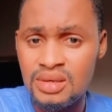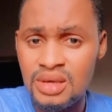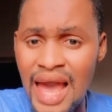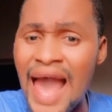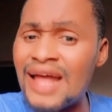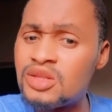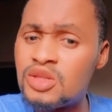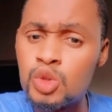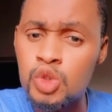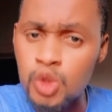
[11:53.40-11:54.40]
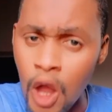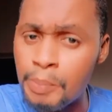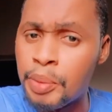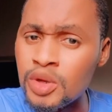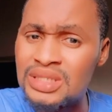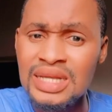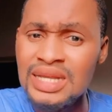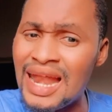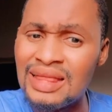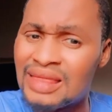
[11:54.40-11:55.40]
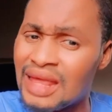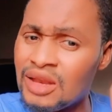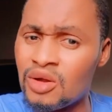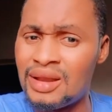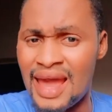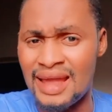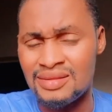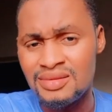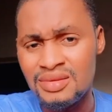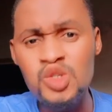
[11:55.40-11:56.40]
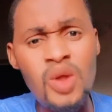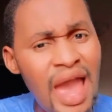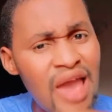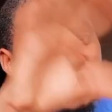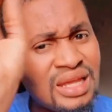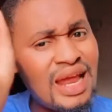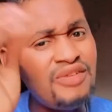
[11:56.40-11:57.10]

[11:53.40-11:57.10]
And stop posting anything online. It's not everything, any